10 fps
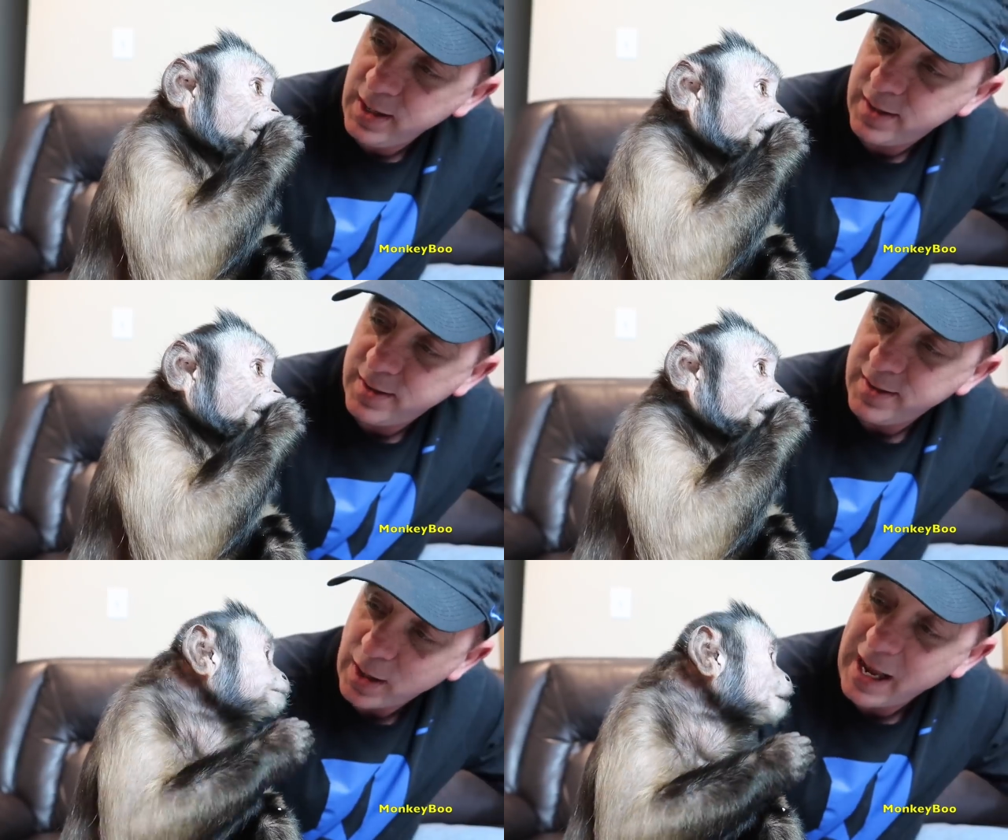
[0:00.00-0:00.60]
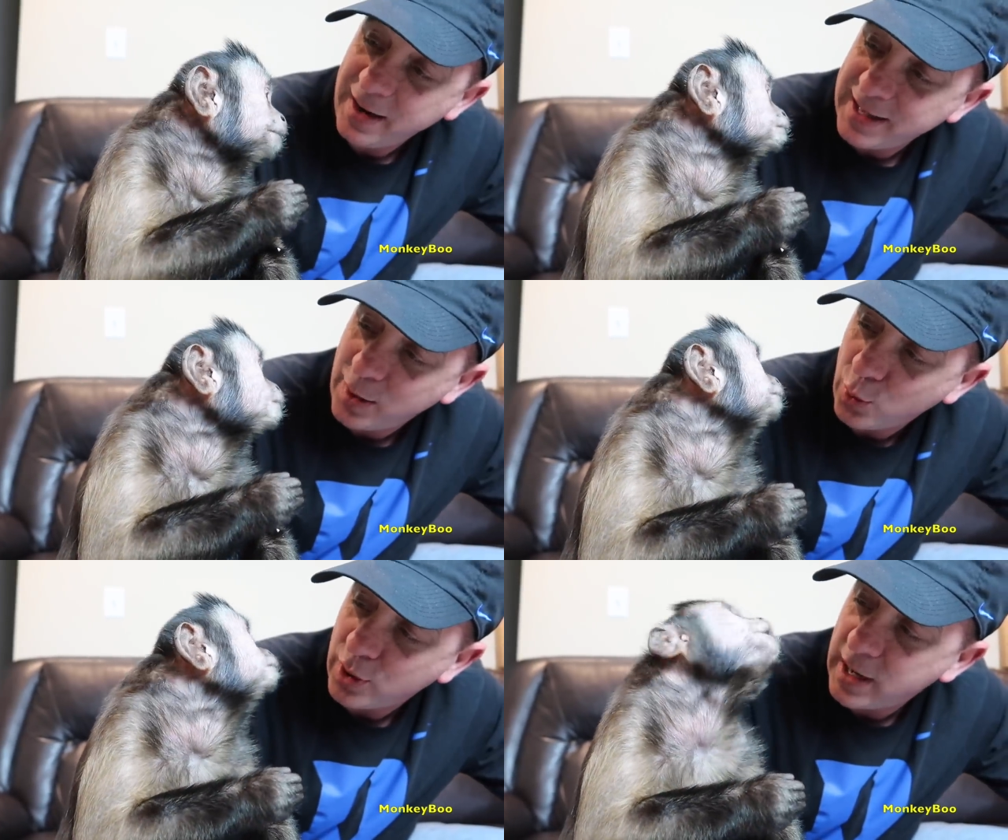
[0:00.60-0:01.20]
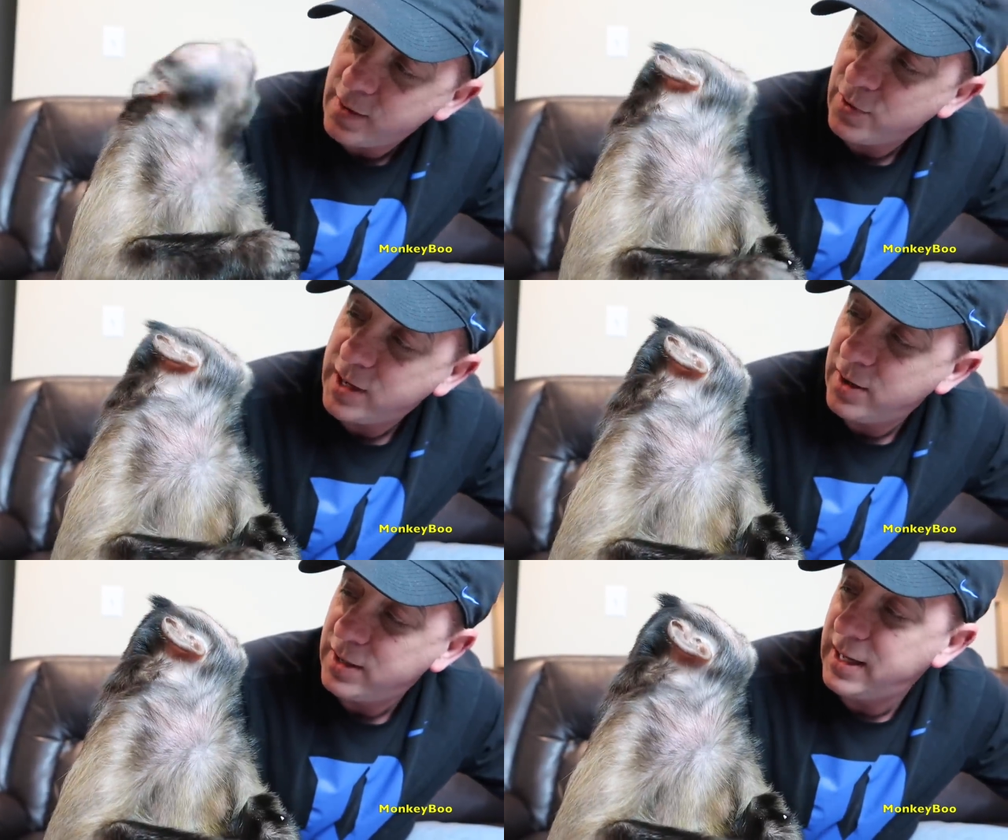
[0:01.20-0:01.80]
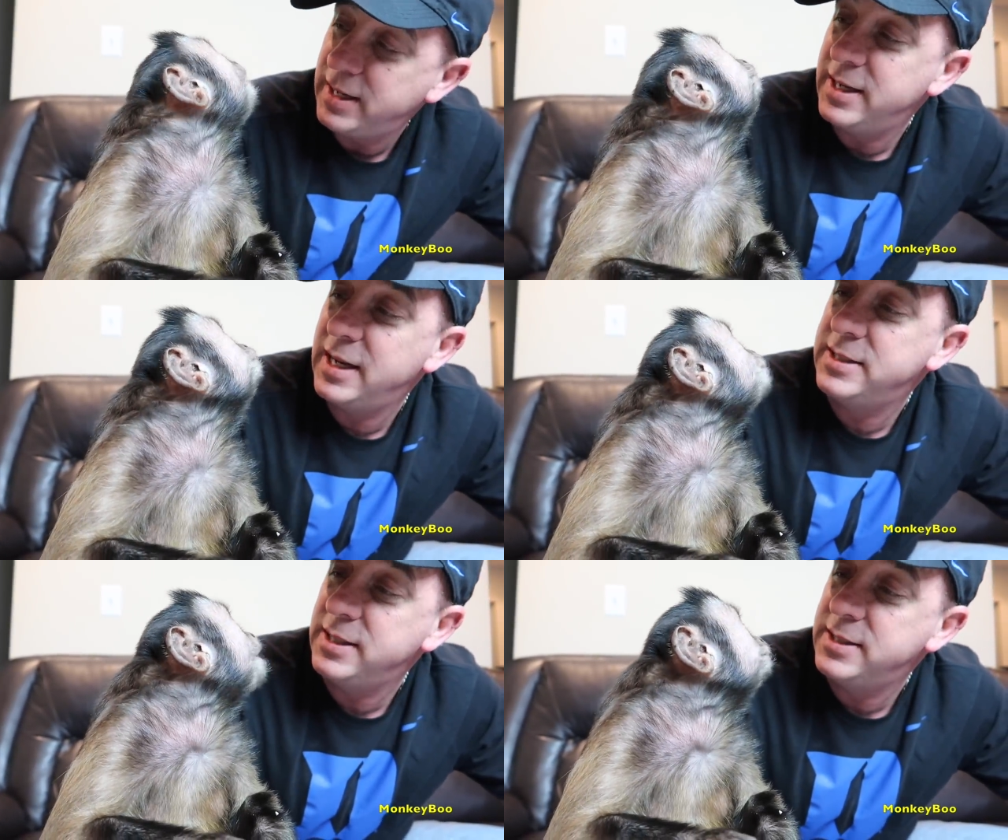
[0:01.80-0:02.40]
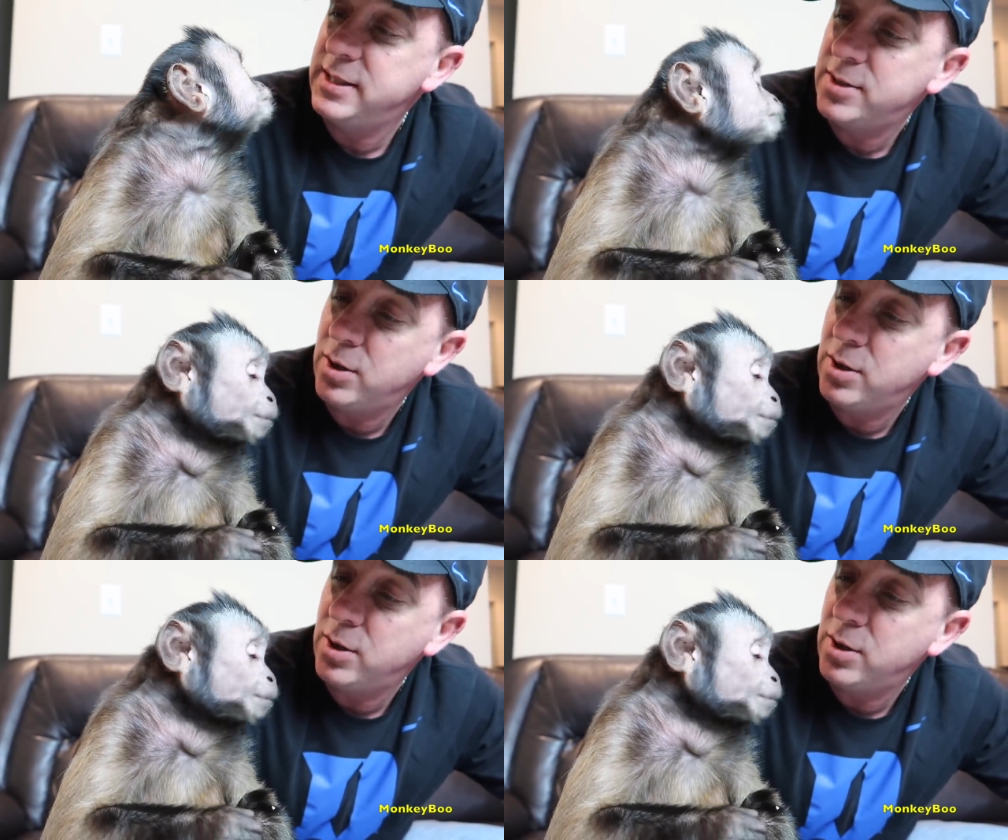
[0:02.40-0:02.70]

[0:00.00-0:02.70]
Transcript: Yeah. How did that work out for Carolina in the ACC